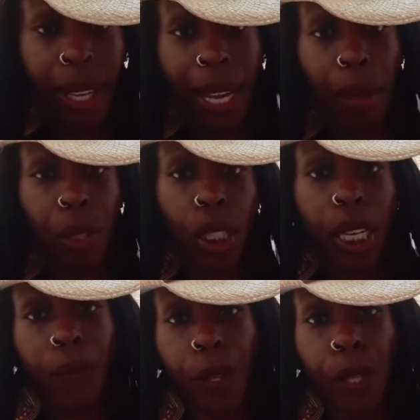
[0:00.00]
I'm
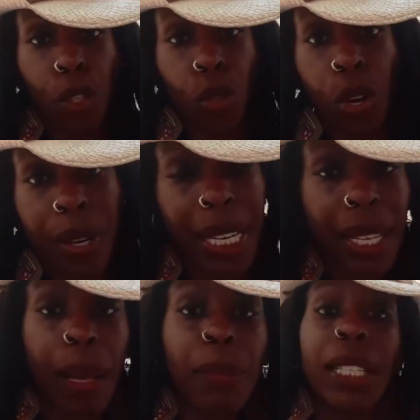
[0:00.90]
looking for the stories.
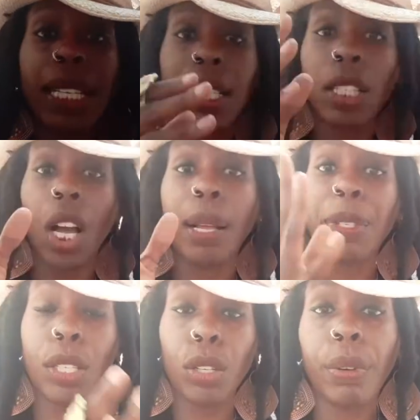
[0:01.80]
Listen, y'all, I'm
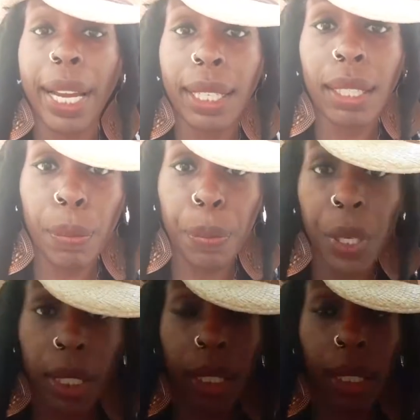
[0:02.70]
still writing the
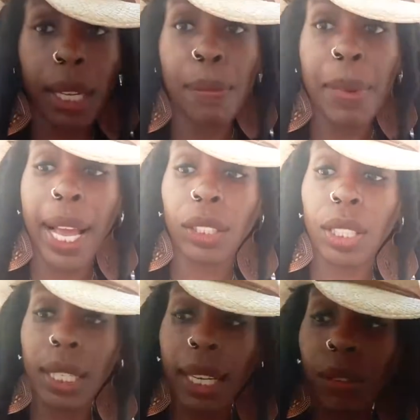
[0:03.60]
book. I'm
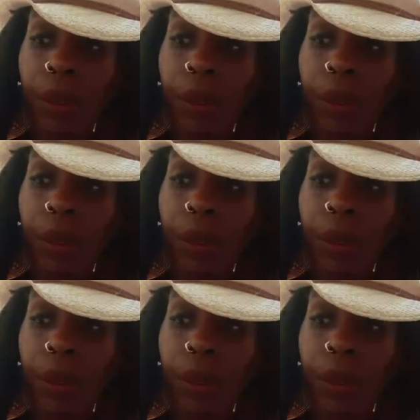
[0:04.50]
actually getting